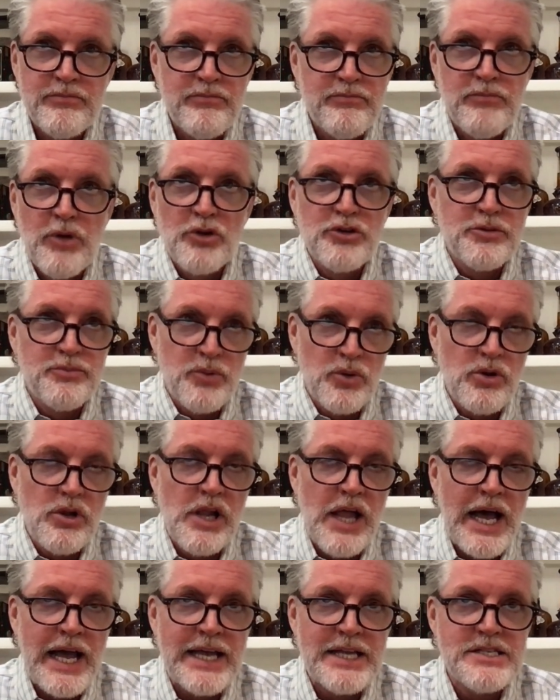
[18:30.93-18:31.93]
multiple
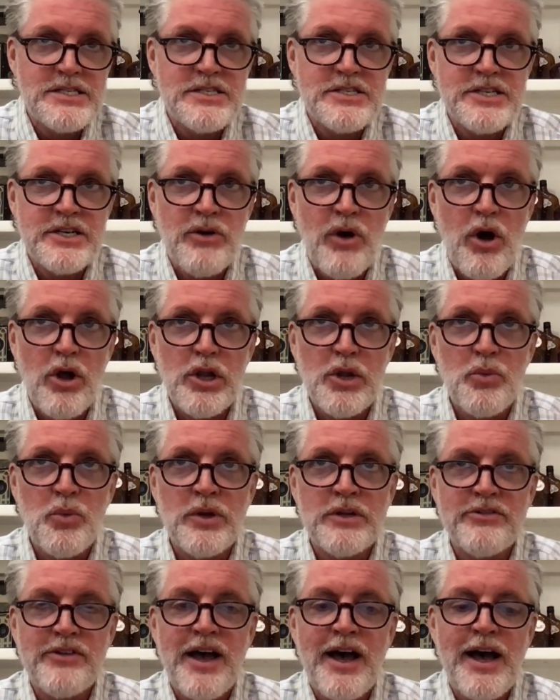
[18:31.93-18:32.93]
clients, all at
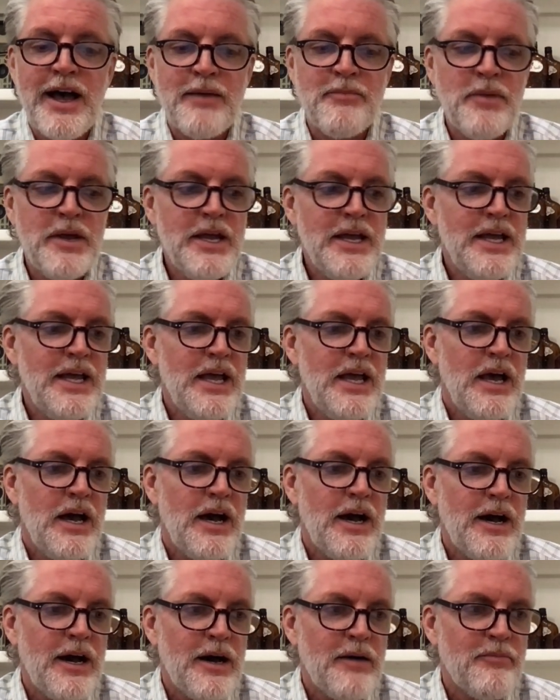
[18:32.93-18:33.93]
one time.
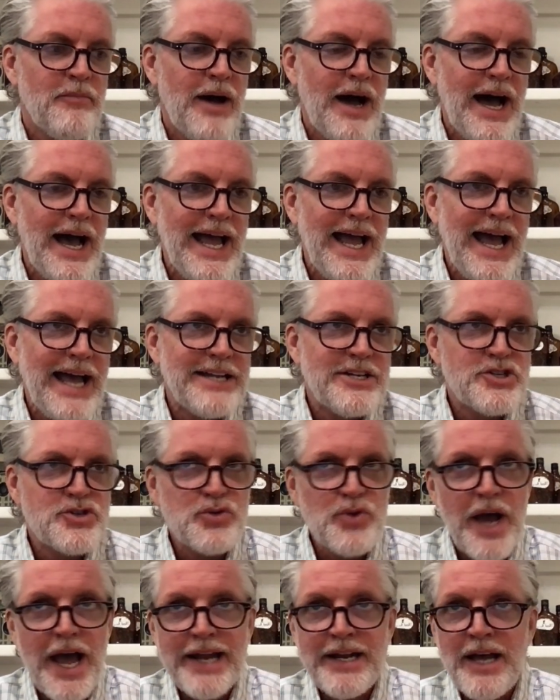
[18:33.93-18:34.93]
I
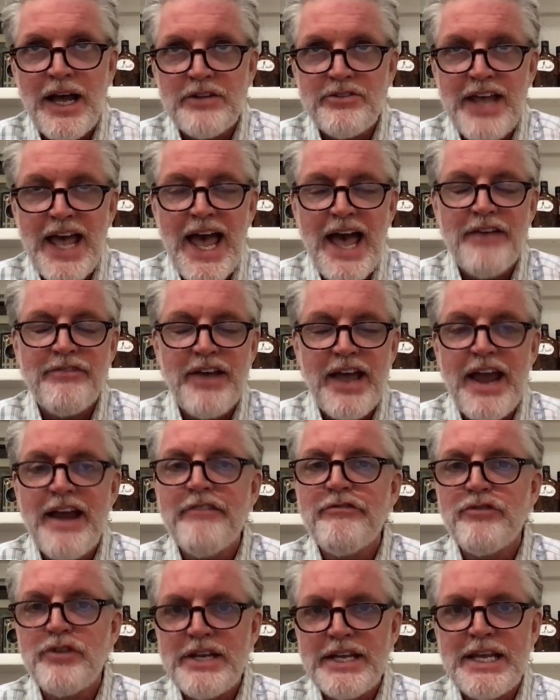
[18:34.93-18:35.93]
try not to have
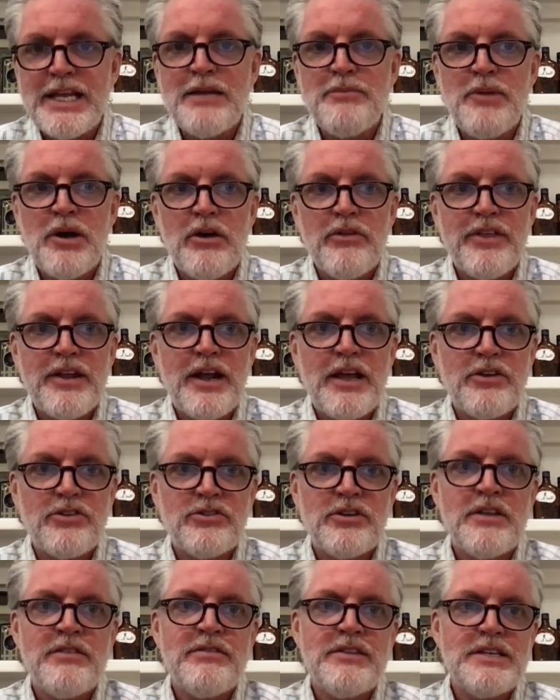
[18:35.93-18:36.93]
every email that I
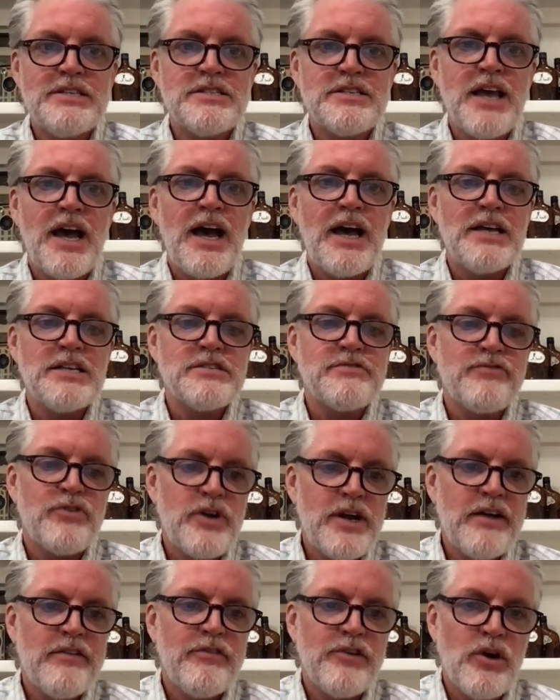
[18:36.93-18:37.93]
send these guys
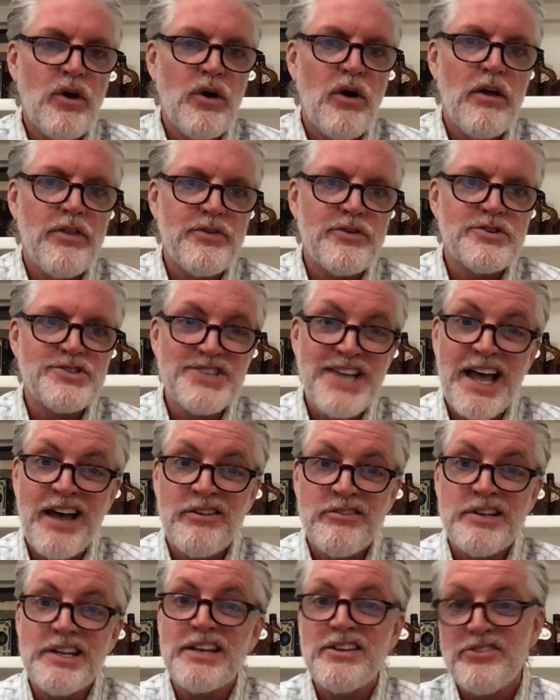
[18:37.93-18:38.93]
for every author
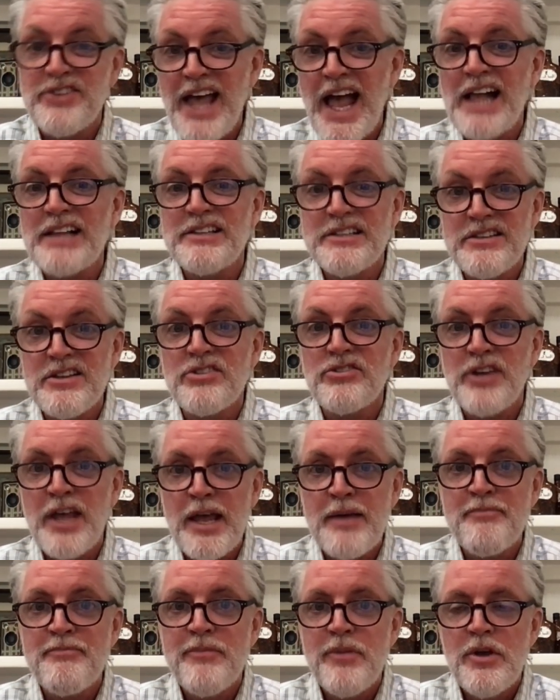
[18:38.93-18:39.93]
sound exactly the
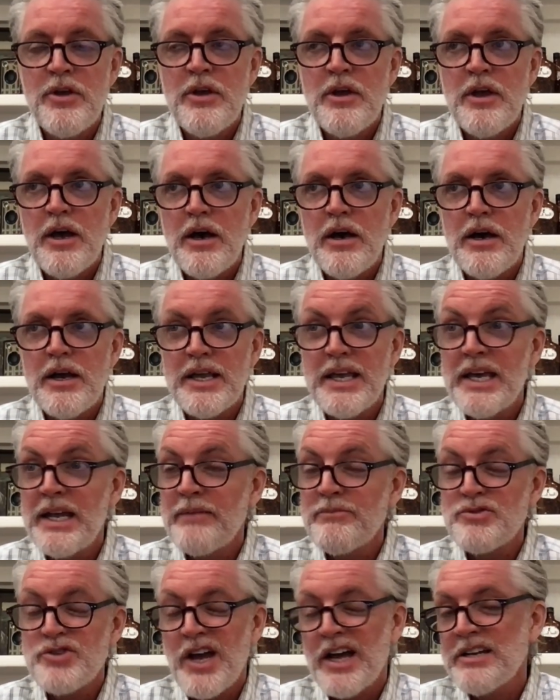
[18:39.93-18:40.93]
same.
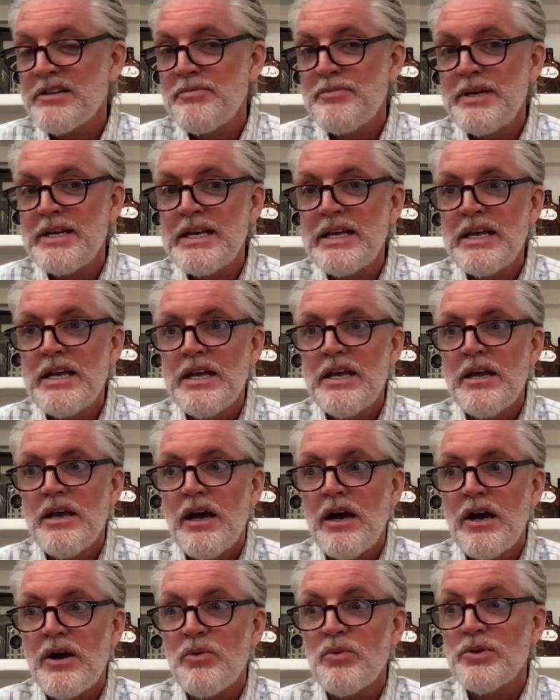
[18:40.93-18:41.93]
Again, I'm trying to be
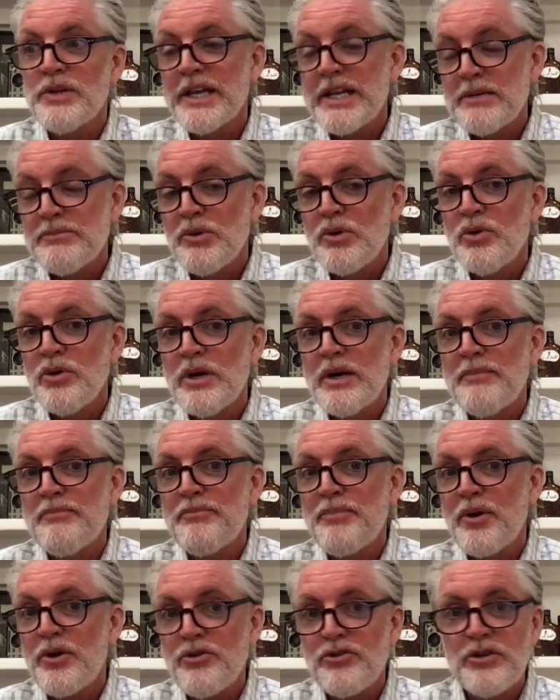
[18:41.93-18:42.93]
relatable
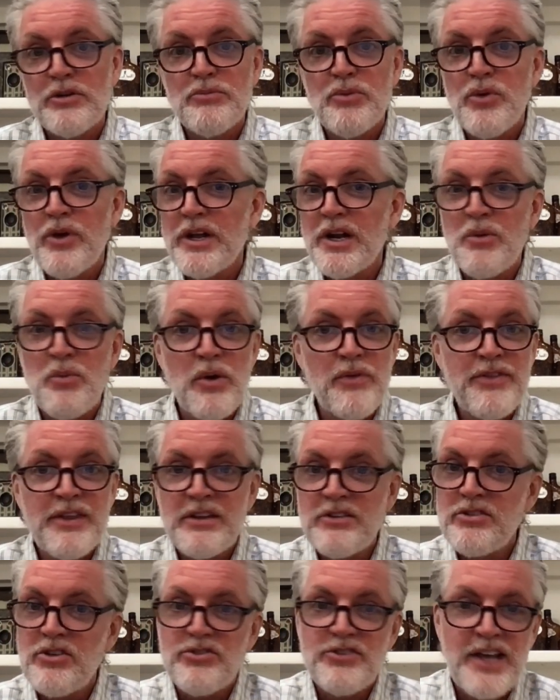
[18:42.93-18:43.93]
and personable. I don't want
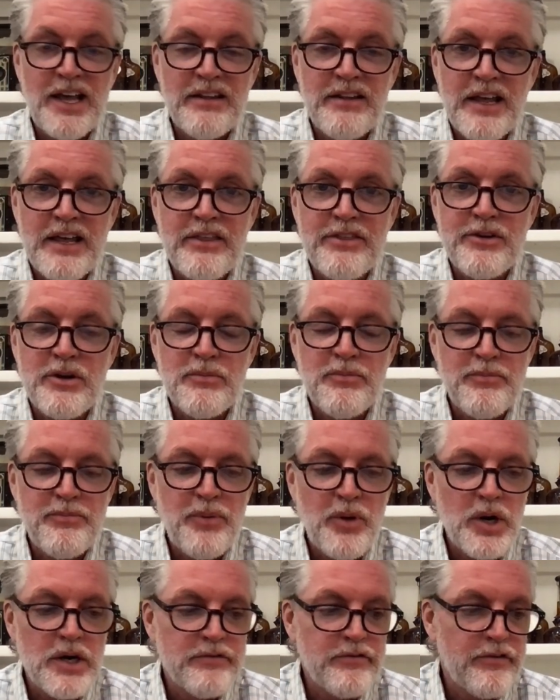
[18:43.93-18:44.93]
things to sound like they're
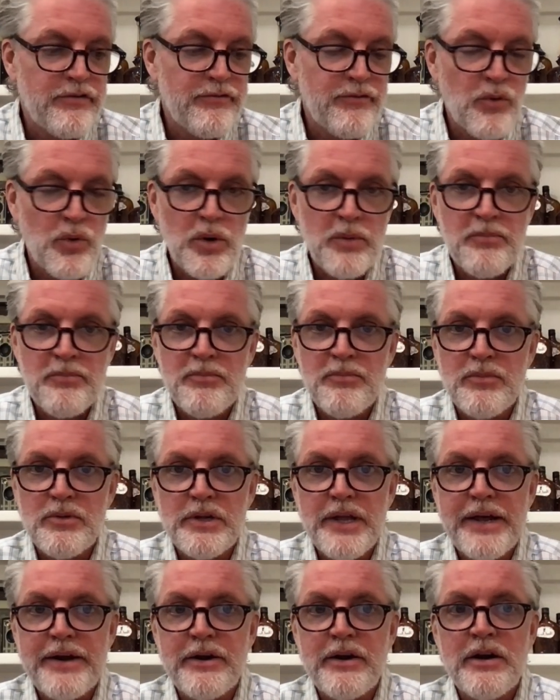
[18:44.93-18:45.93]
part of a form
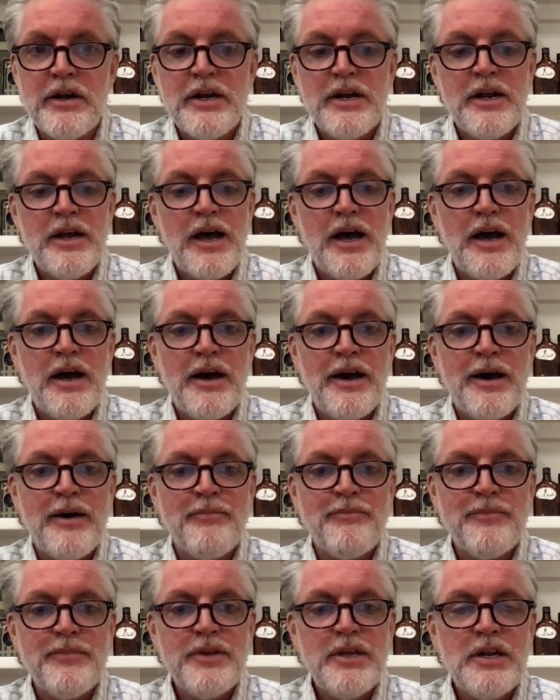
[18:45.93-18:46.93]
letter.
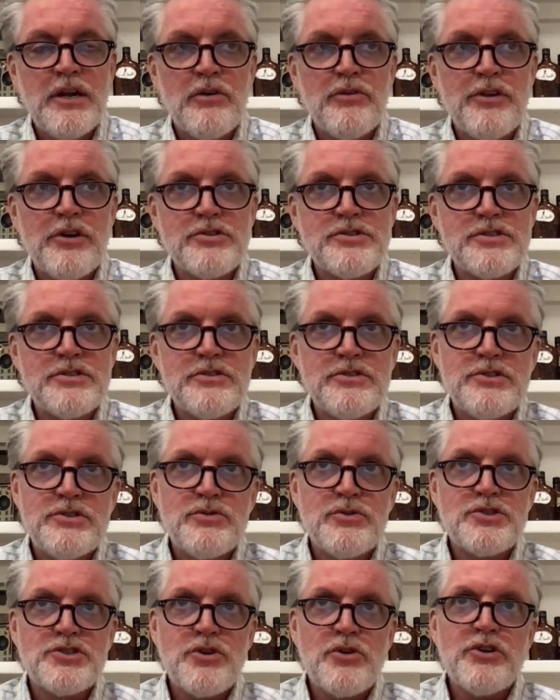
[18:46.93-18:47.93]
There's,
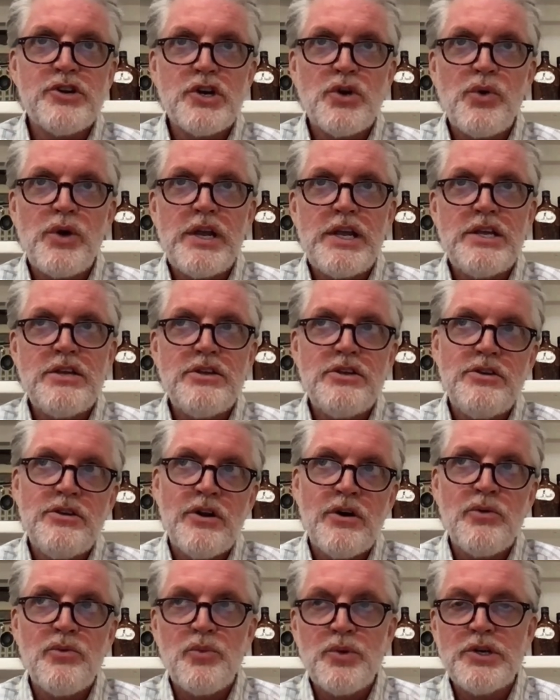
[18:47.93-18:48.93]
to a certain degree,
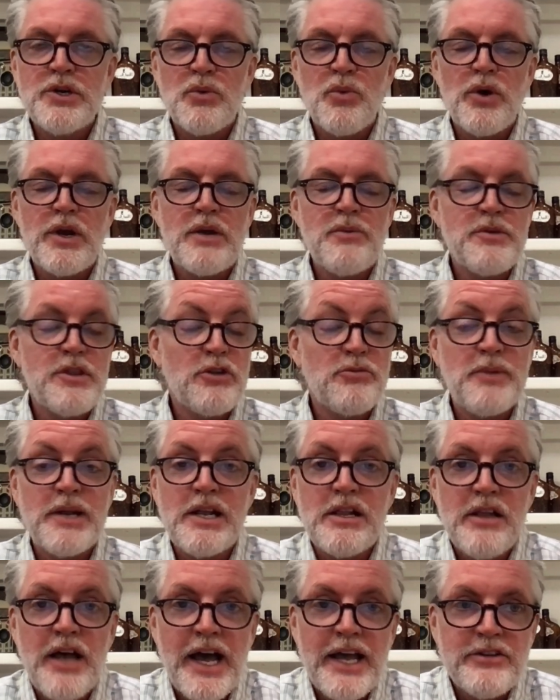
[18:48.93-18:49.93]
when you're working with as
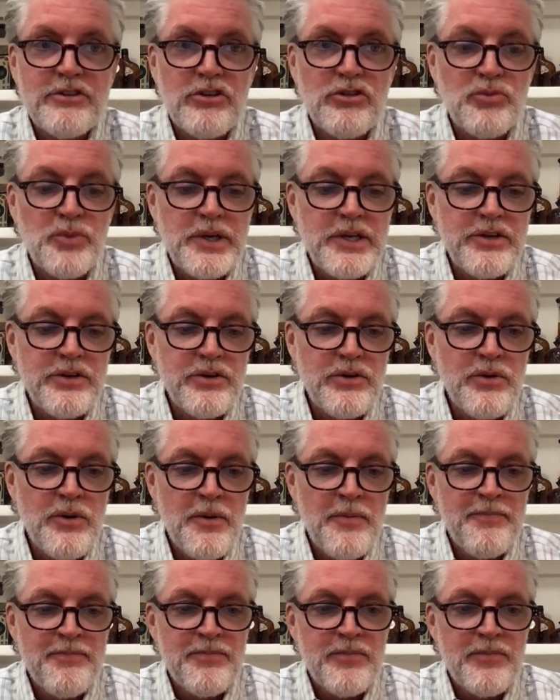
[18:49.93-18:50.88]
many clients as we do,